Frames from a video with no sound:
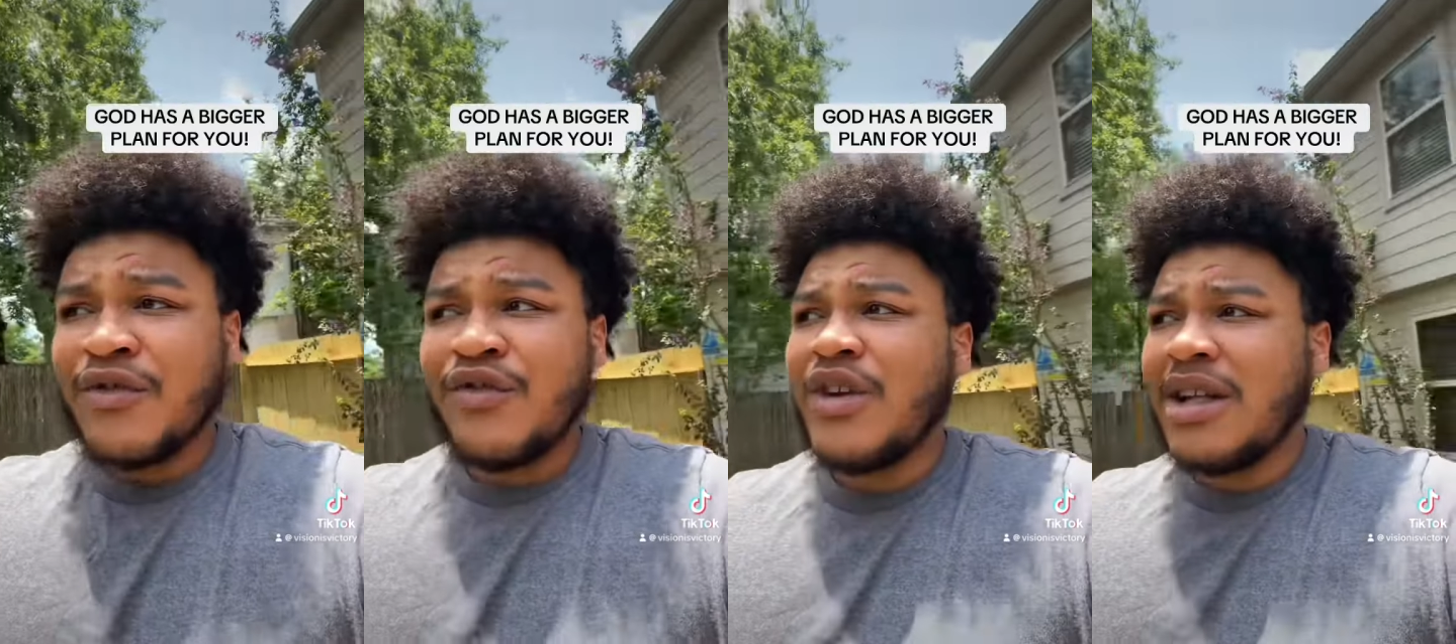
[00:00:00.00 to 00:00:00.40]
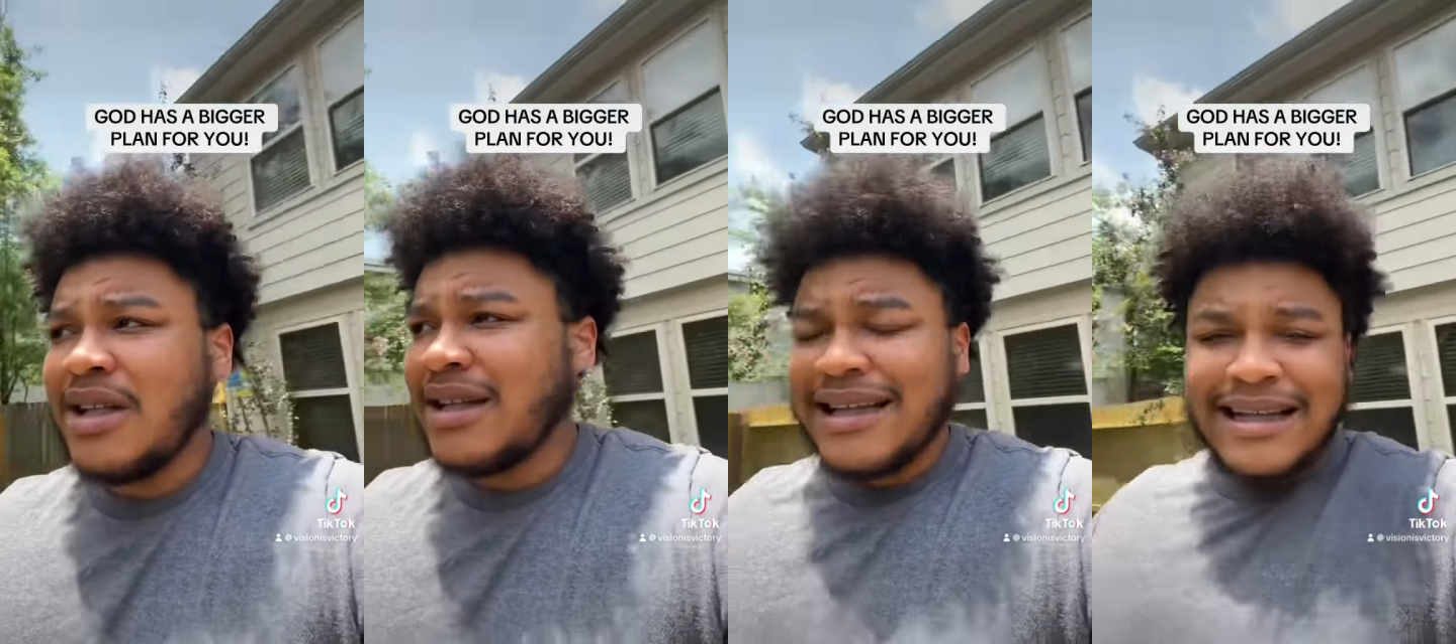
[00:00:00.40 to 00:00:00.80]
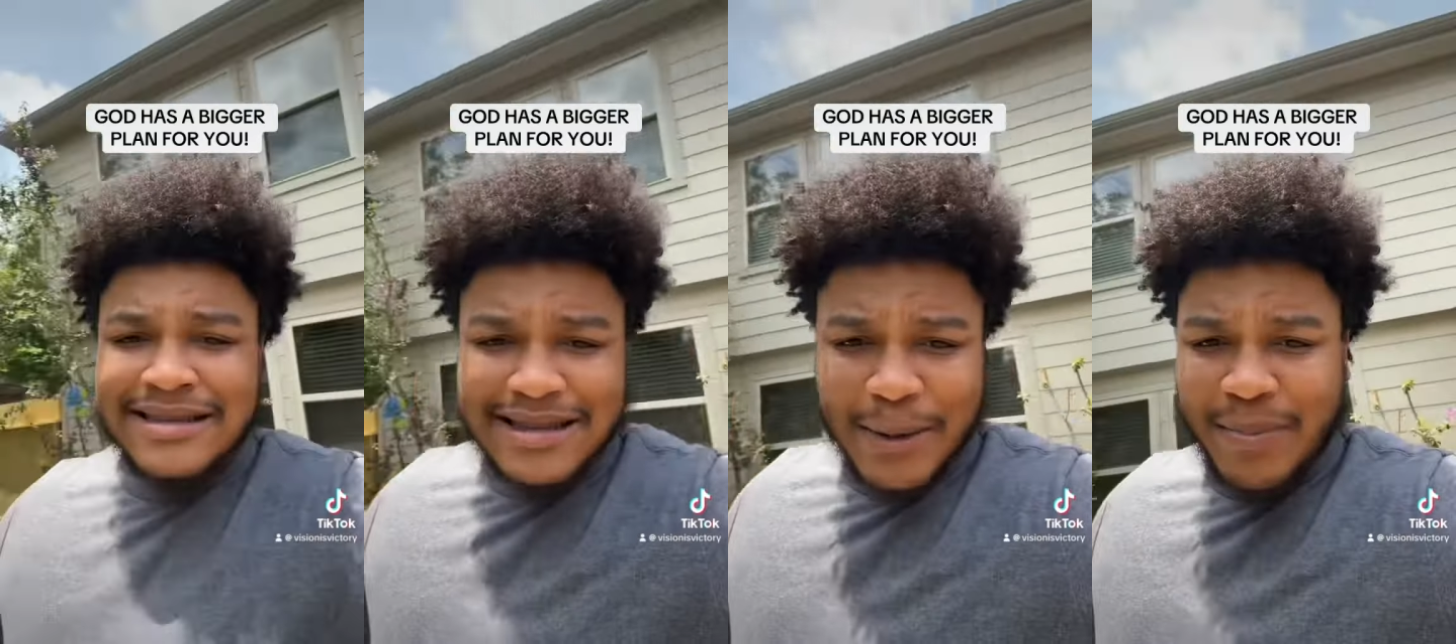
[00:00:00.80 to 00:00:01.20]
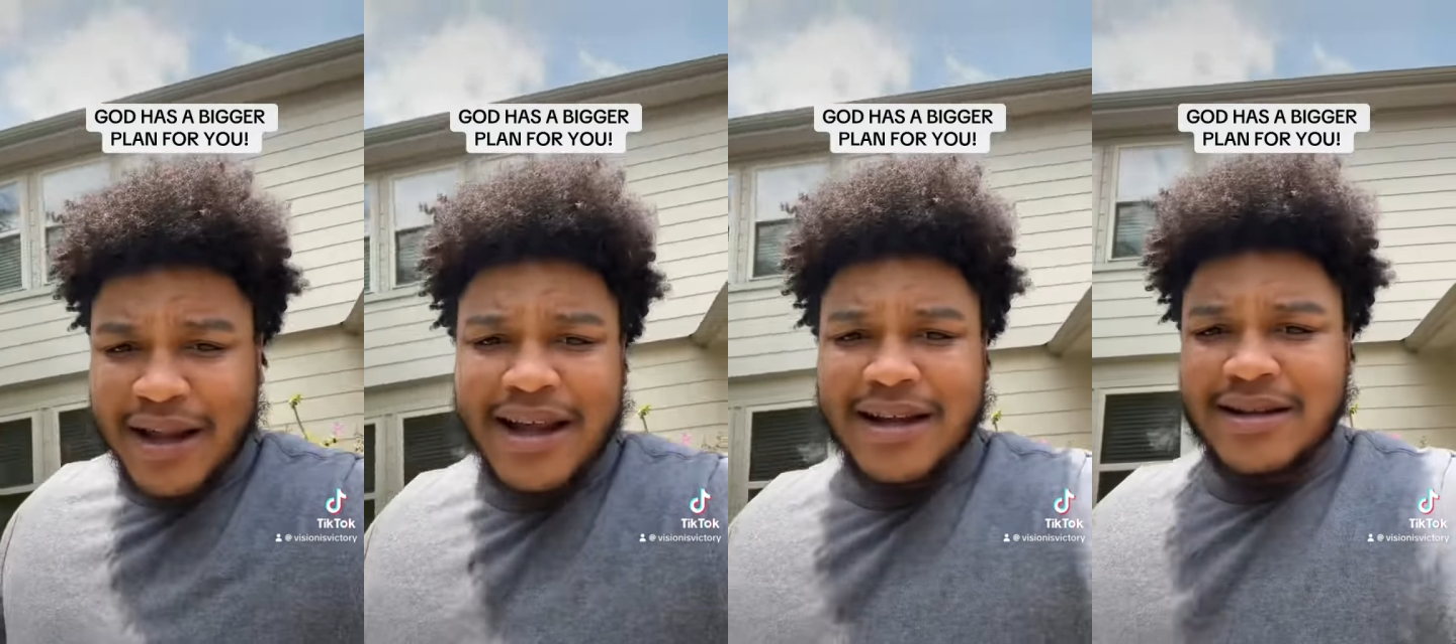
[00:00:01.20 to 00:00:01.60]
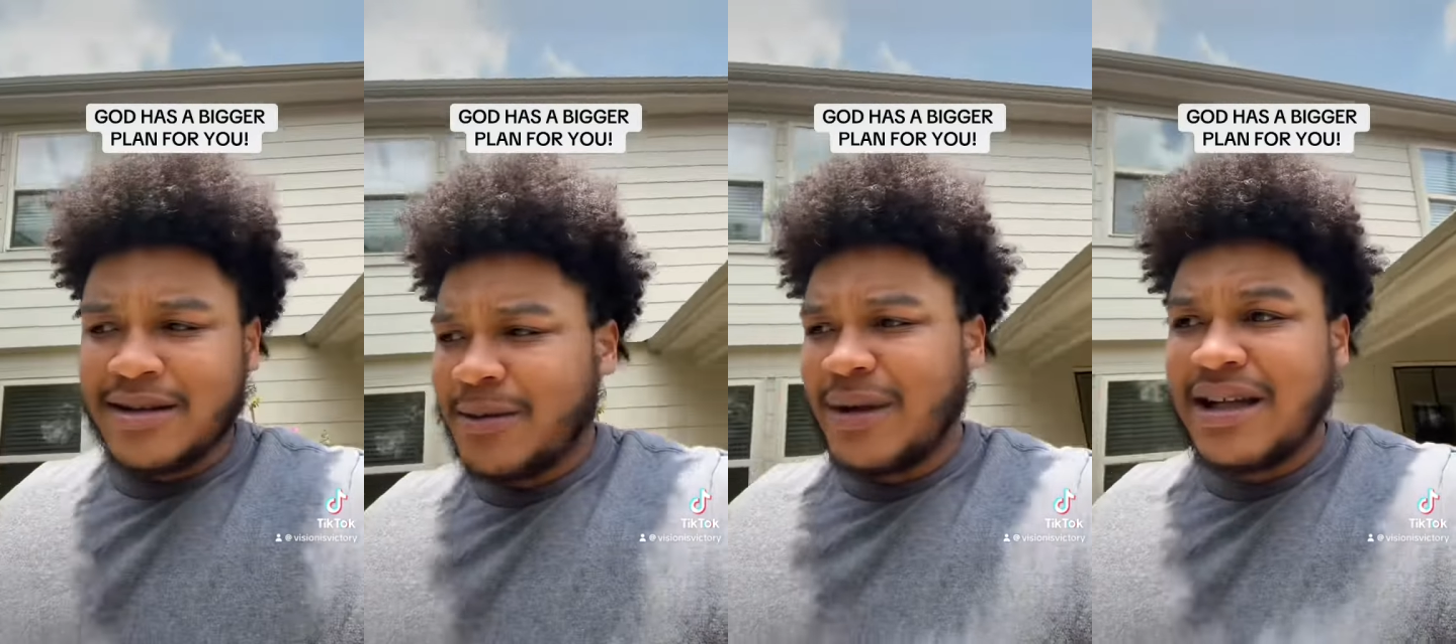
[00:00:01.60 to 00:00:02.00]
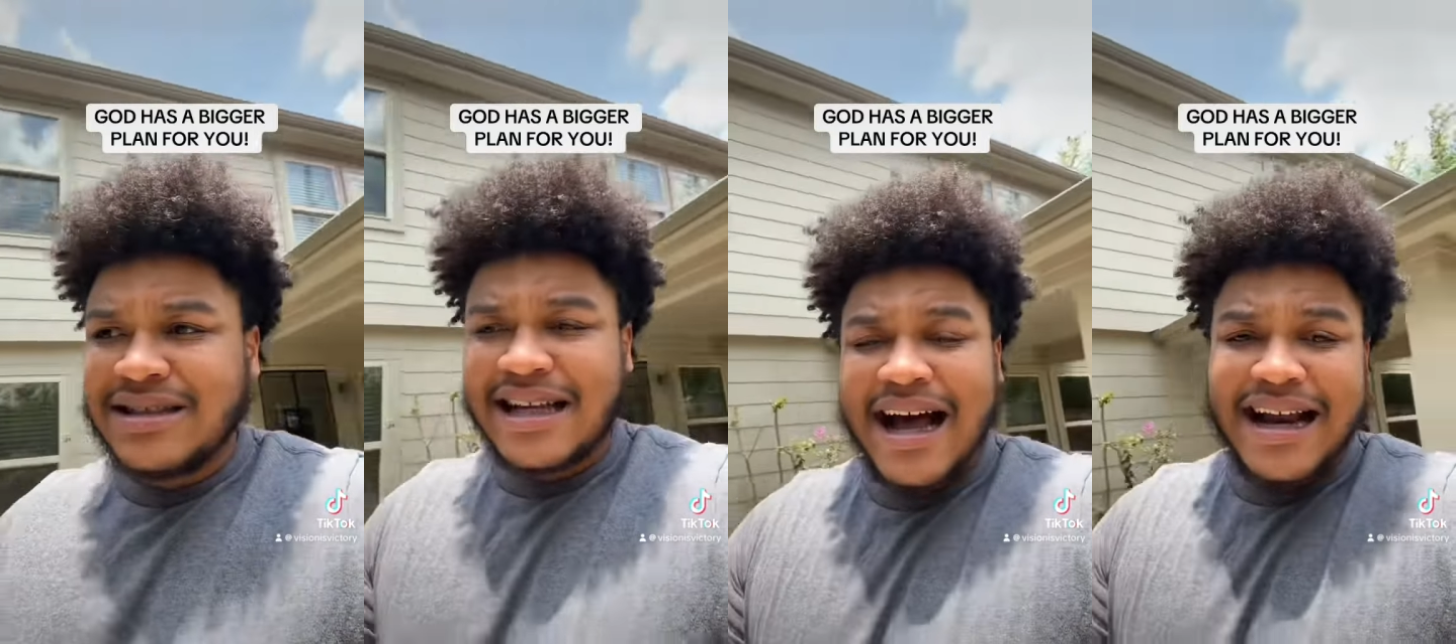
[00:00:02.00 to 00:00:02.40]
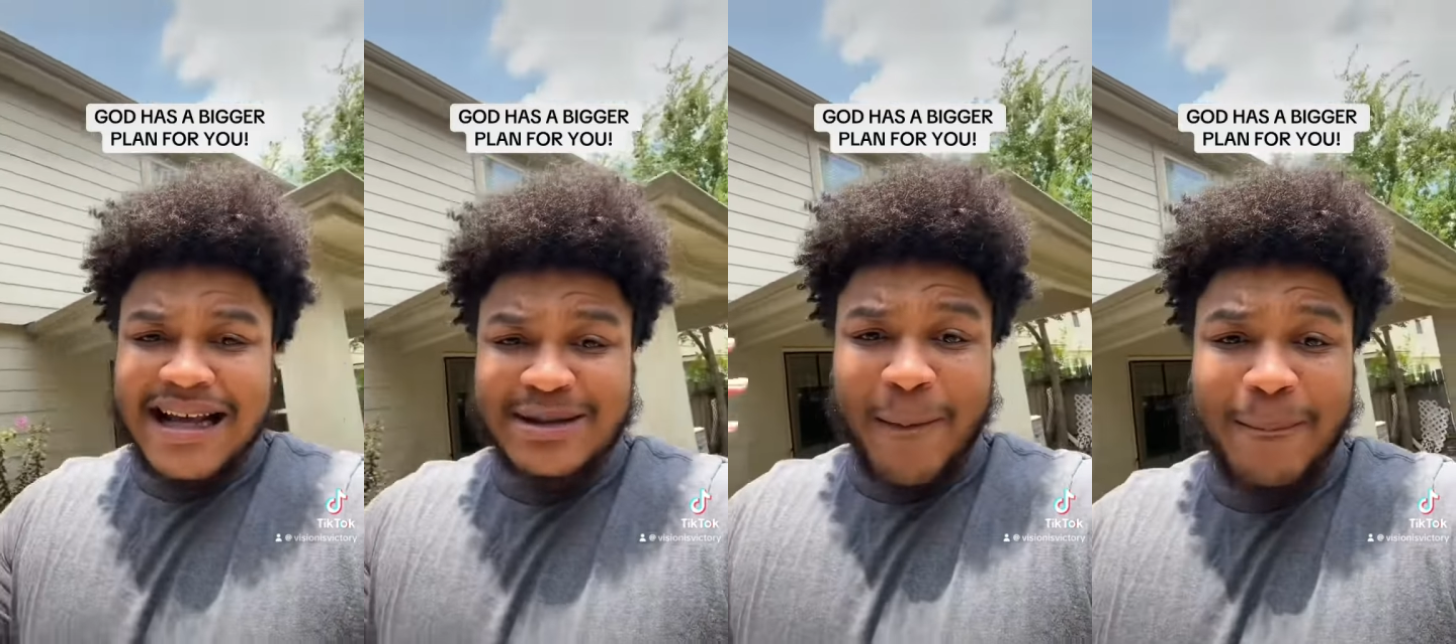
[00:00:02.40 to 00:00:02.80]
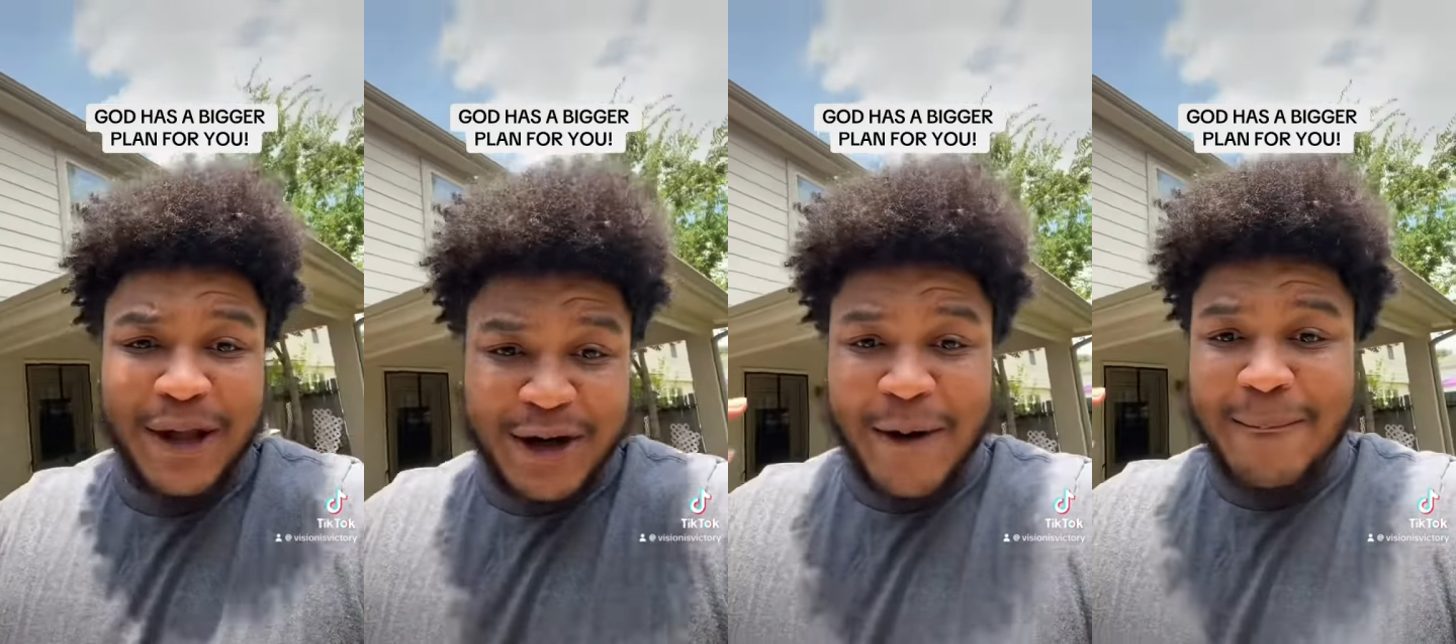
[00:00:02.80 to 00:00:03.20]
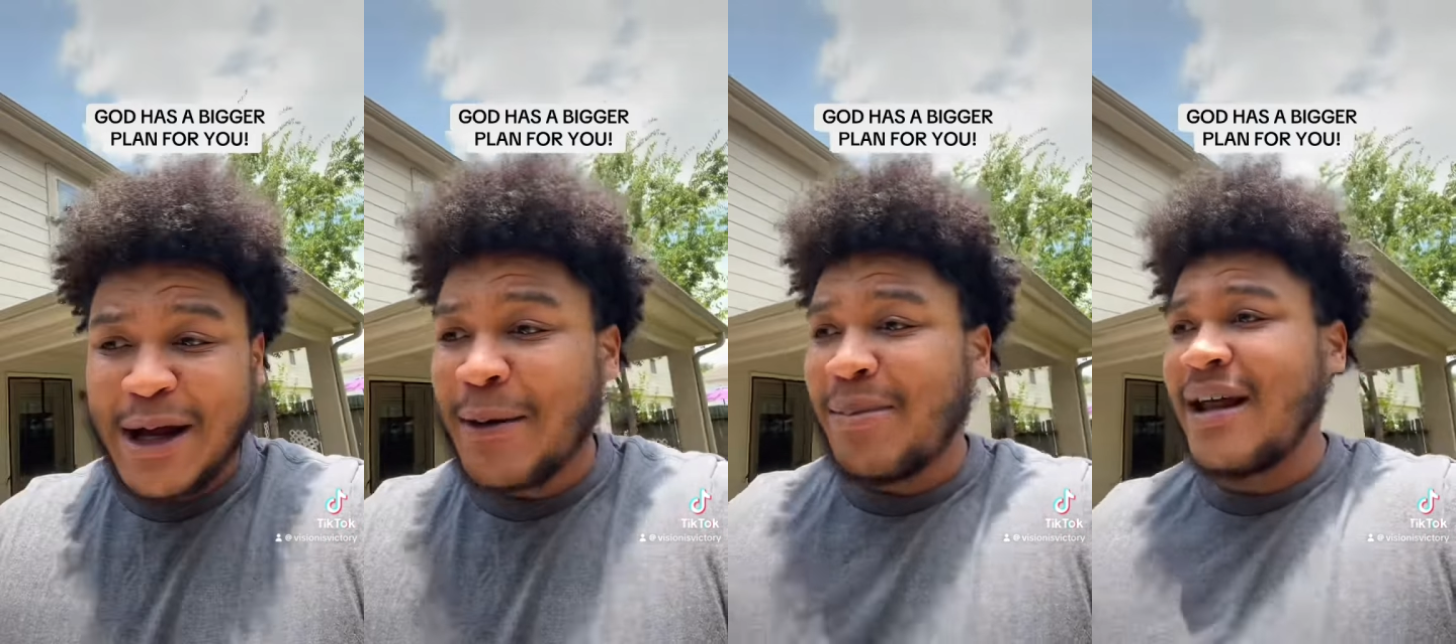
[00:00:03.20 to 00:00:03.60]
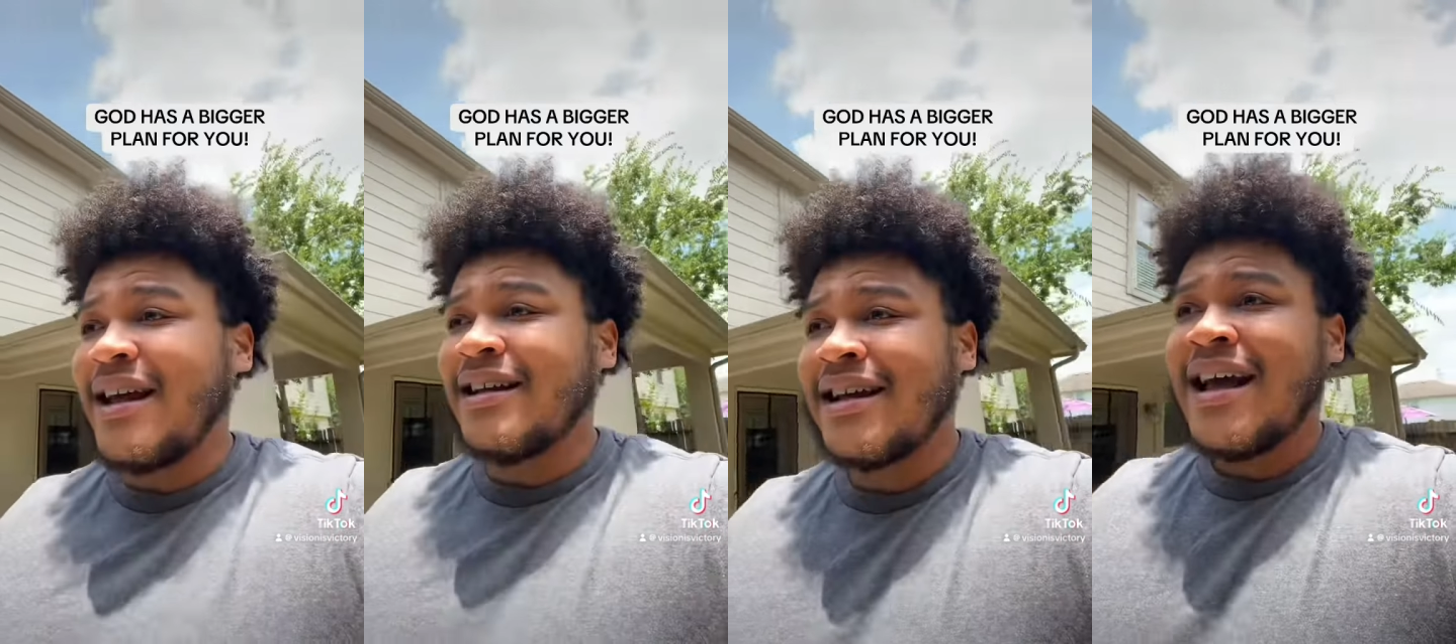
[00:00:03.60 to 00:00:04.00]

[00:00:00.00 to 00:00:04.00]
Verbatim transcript: really isn't the plan because God has a bigger and better plan.